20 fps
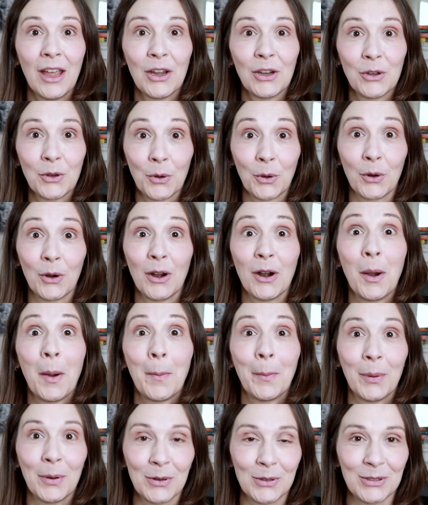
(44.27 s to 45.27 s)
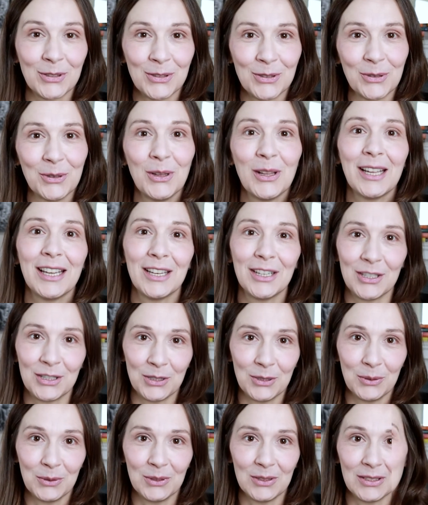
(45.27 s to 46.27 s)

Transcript: your personal issues.